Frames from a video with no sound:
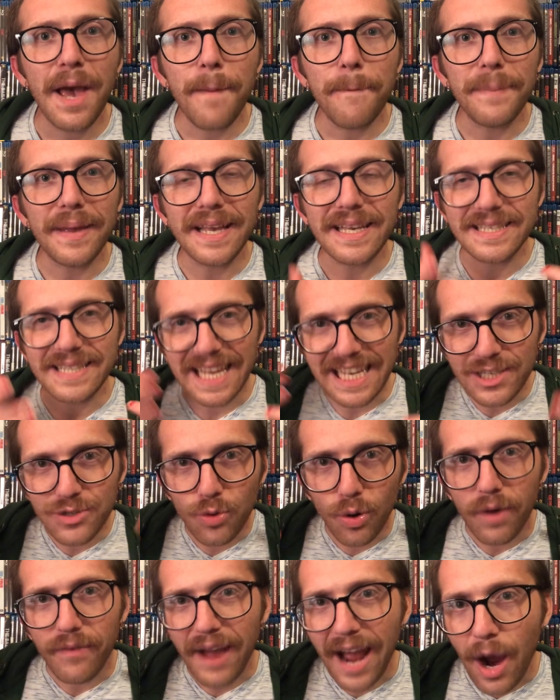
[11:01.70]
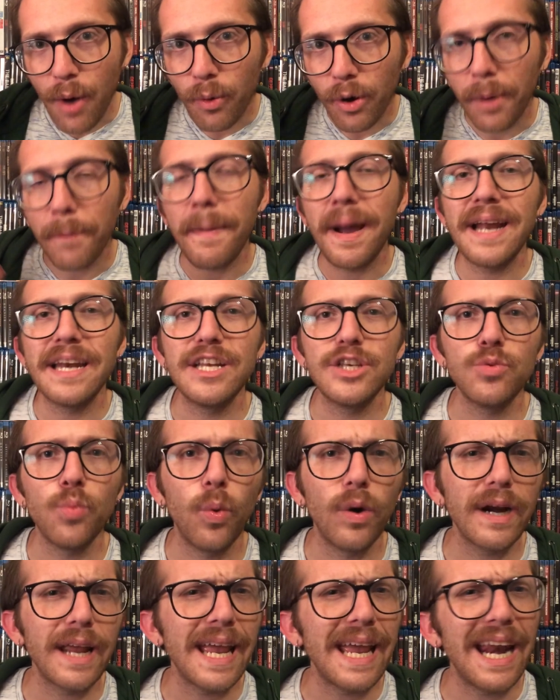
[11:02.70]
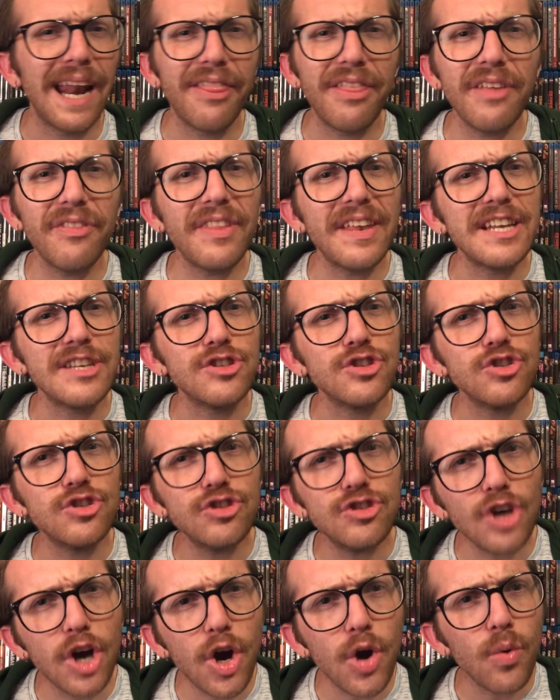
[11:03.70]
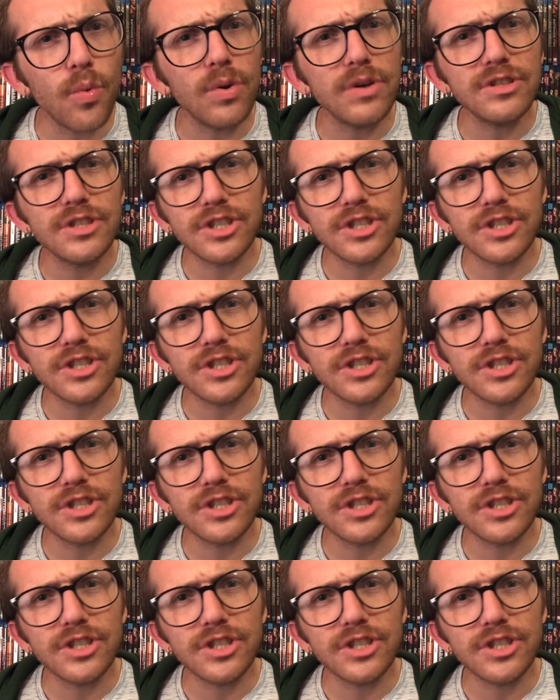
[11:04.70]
because that's sort of how her mind is working, and I think that is so